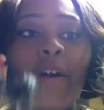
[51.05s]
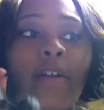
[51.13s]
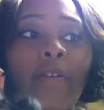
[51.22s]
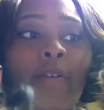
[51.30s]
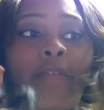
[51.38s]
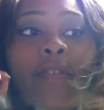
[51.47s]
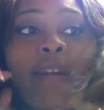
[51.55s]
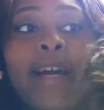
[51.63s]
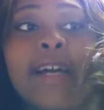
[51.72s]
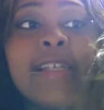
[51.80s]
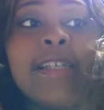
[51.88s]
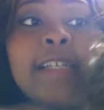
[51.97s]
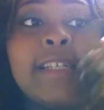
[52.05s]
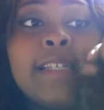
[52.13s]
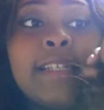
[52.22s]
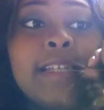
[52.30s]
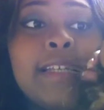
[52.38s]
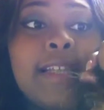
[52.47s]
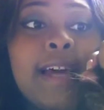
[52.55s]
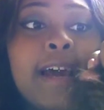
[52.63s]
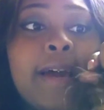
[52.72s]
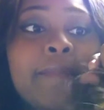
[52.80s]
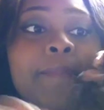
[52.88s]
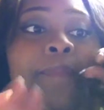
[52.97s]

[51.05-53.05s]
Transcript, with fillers: I don't know if you guys can see that.